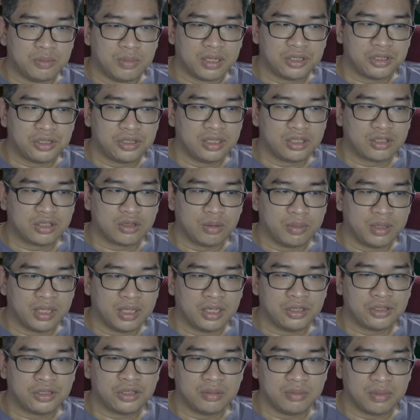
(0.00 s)
much
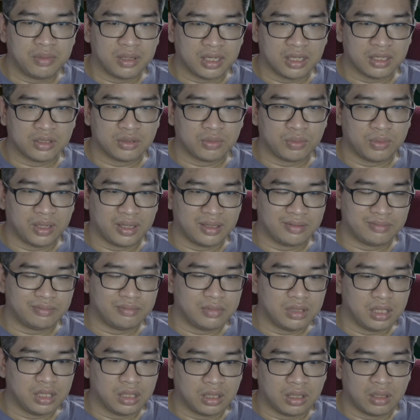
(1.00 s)
discrimination because, well,
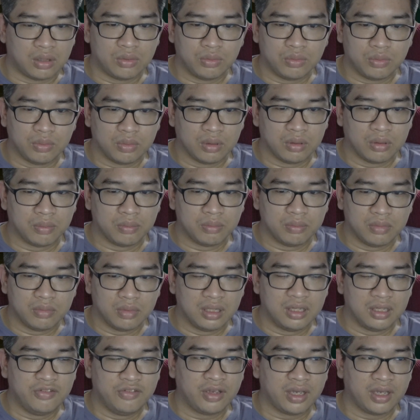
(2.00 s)
we're
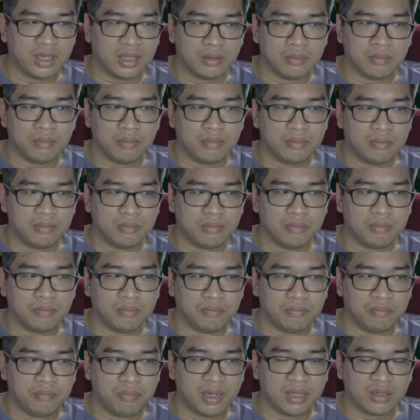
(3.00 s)
living in
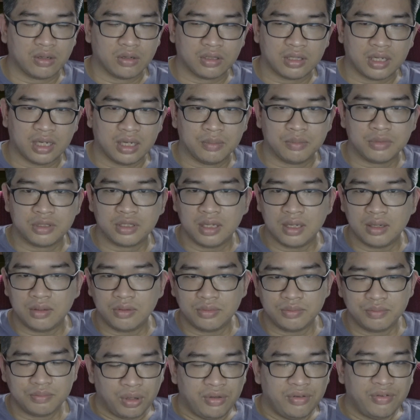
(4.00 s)
better times
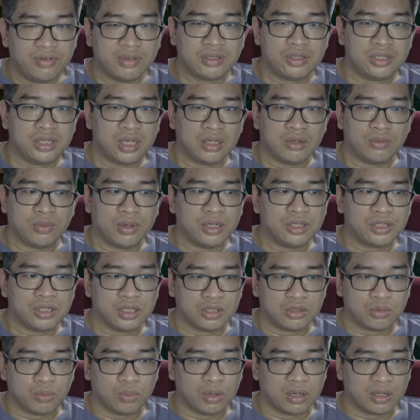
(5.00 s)
now. Previous
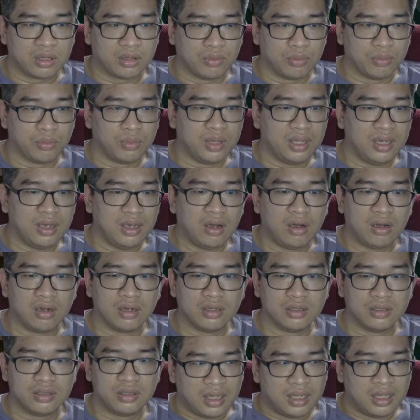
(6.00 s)
generations worked really
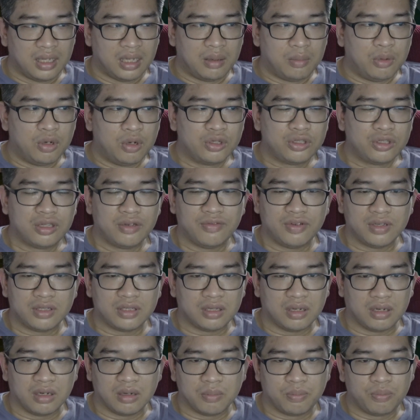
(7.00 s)
hard, and most of
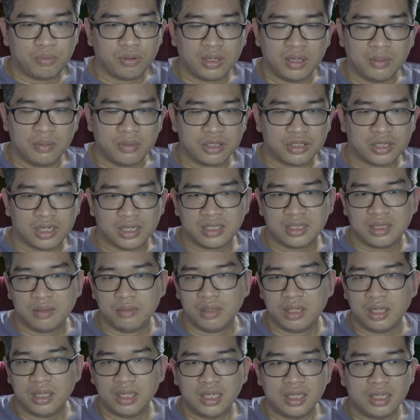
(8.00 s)
us are pretty much
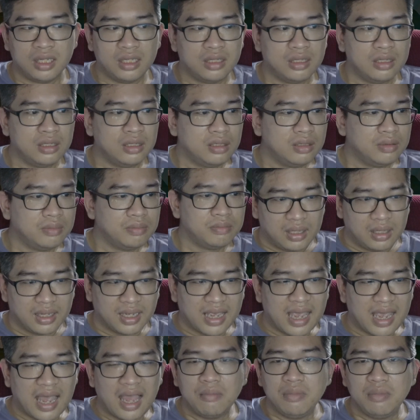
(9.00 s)
assimilated. And the
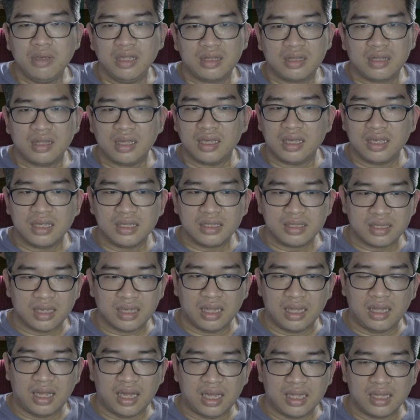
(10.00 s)
cat meat thing is
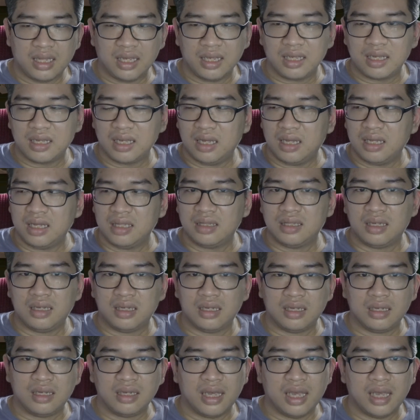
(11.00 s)
a lot like
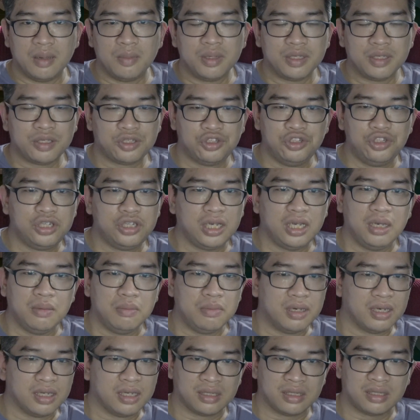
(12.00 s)
the MSG
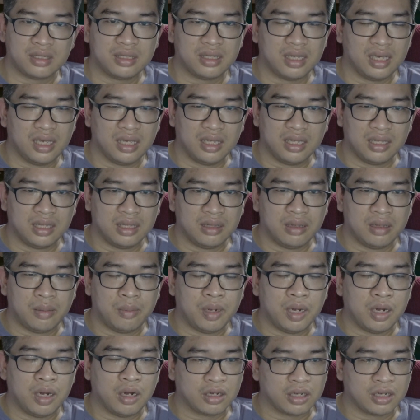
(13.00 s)
myth in
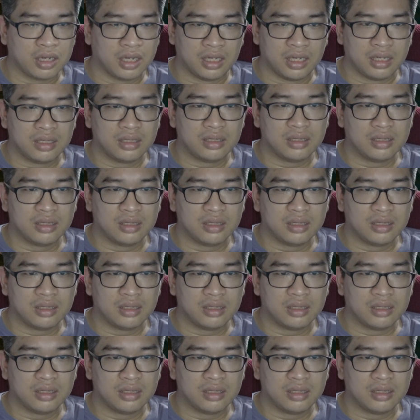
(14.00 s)
America.